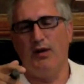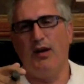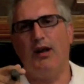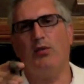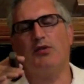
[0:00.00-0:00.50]

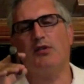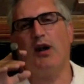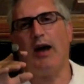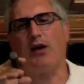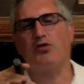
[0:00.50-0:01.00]
And he was
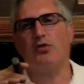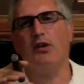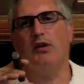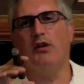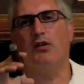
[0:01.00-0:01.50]

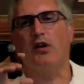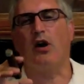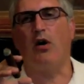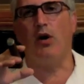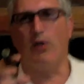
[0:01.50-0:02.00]
actually the
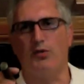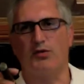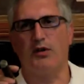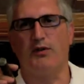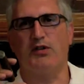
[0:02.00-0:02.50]

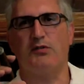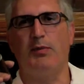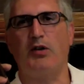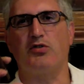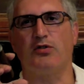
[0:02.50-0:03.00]
co-host of a
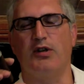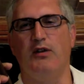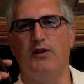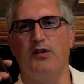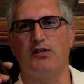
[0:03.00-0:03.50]
special T
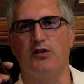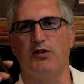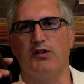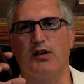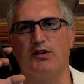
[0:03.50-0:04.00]
V
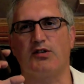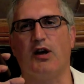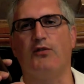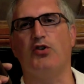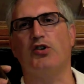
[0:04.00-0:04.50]
series on
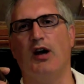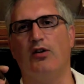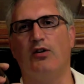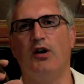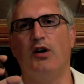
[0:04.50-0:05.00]
Discovery
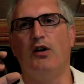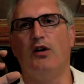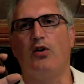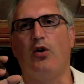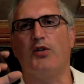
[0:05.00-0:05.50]
Channel
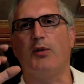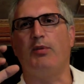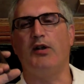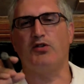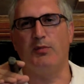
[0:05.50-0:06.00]
called The
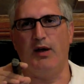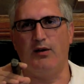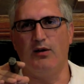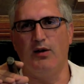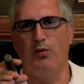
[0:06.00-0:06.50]
Pitchman,
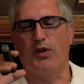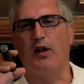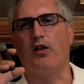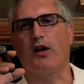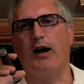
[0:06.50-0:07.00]
with
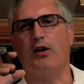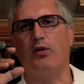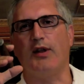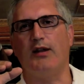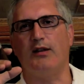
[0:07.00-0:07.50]
another guy
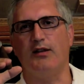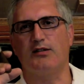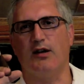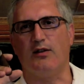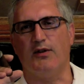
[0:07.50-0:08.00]
called Anthony
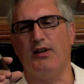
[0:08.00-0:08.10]
Sullivan.